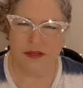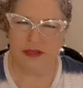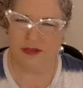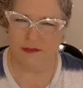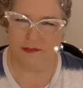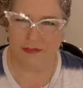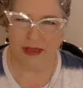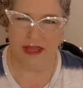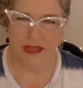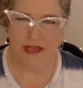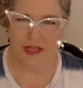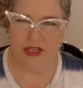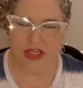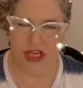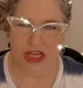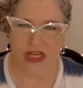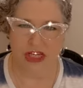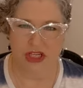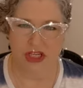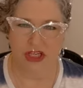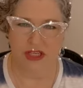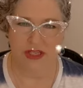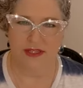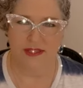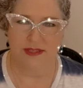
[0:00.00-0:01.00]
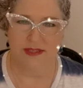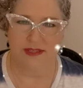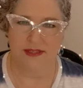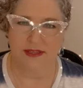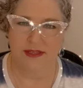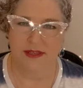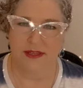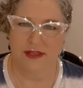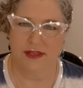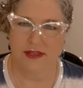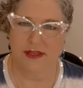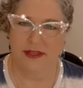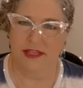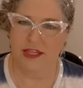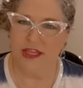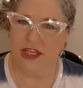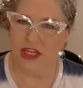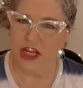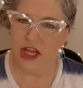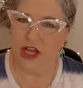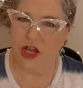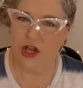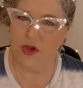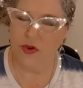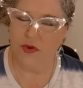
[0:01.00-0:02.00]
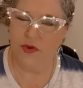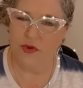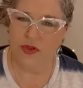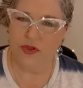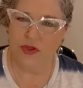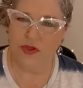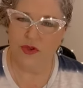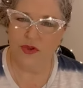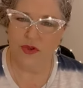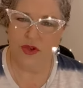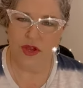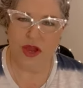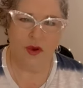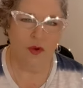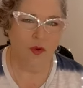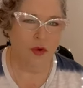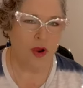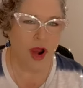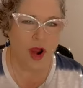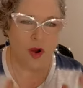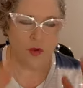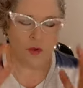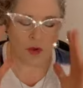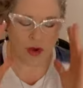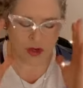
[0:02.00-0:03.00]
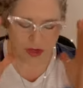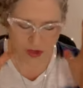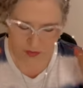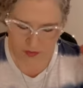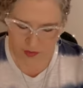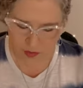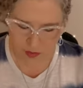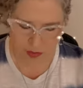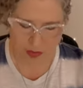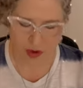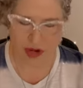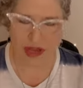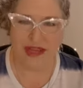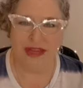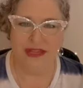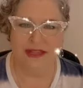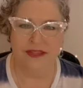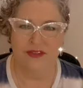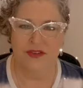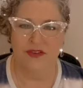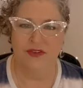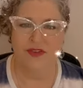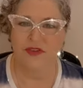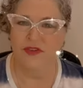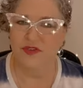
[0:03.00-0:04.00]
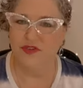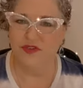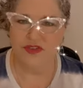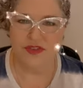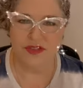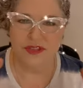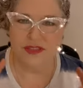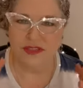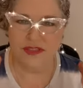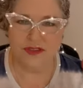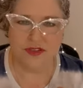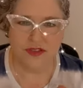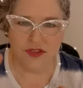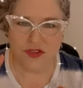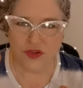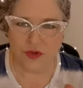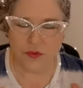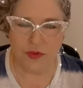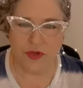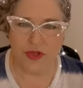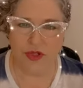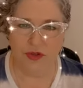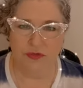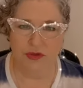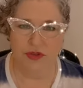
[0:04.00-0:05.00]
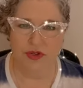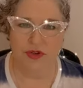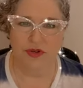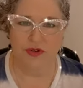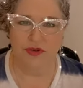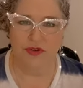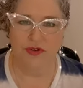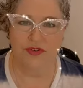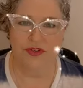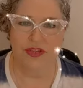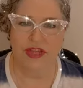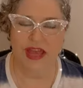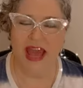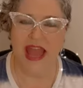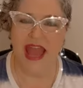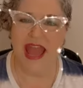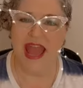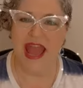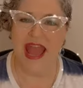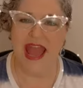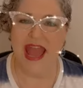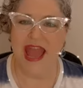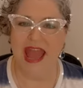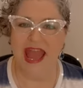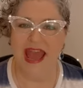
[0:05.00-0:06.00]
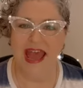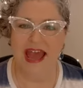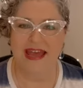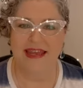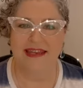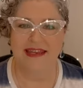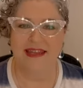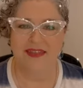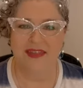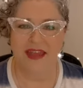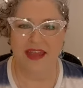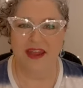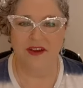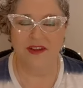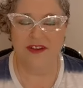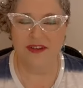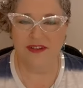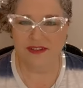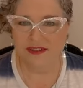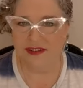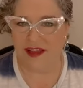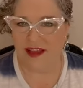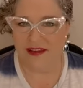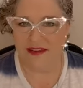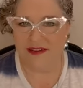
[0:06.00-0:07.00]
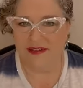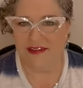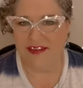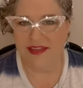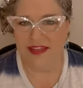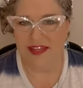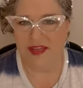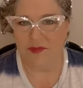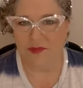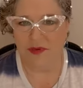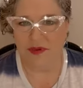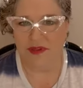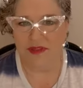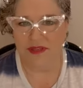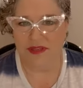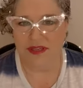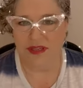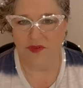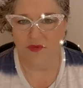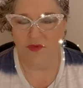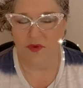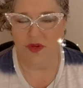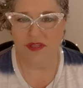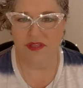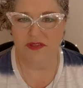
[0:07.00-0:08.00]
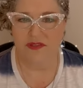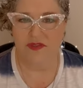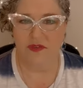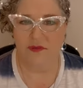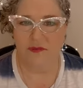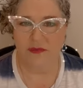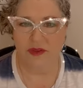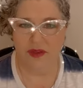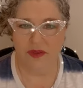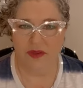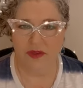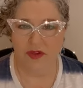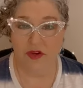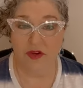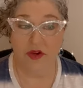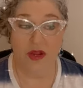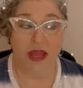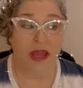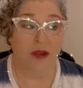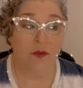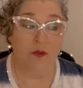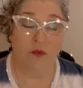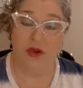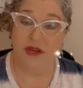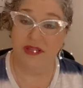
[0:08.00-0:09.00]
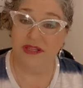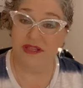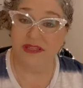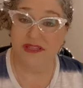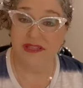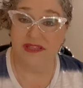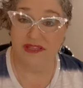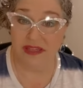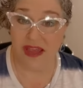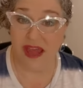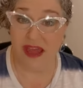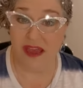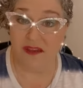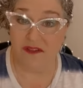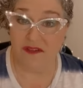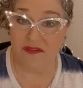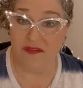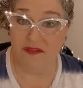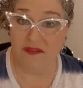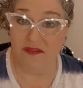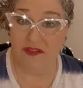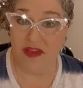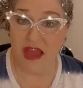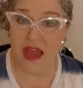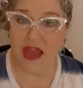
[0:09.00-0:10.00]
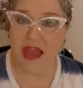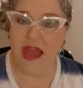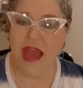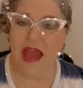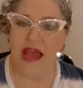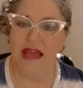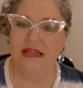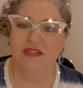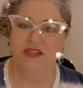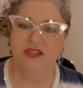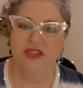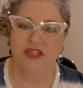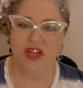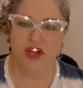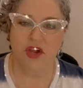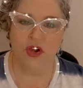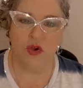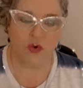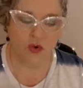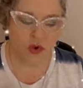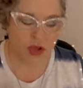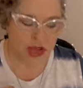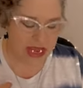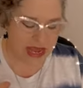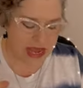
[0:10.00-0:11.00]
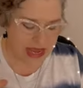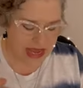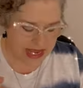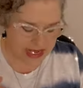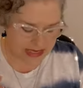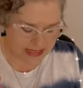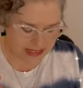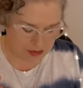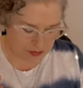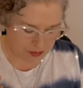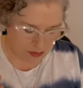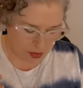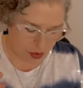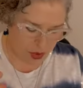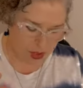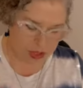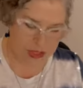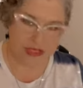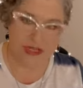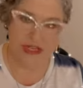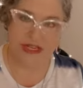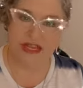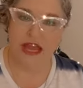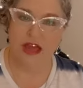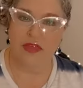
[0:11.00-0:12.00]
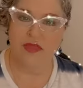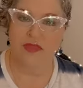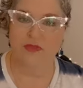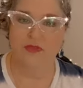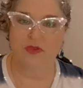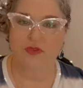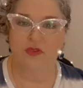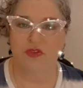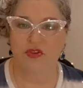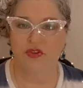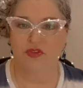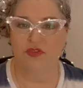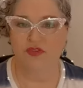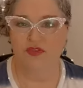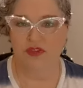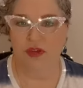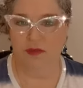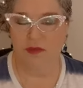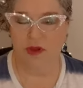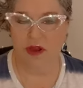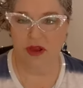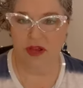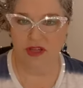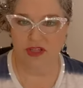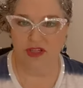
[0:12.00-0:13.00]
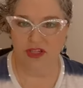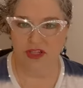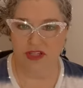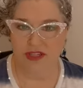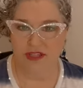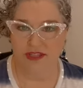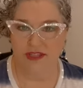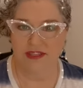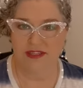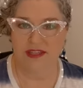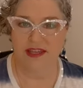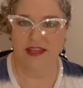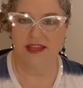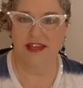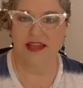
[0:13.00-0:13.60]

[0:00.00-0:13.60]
to make changes. You know, our wonderful brains they're just these supercomputers, and they are designed to keep us in what's familiar and what is safe. And so it's important to get through to your subconscious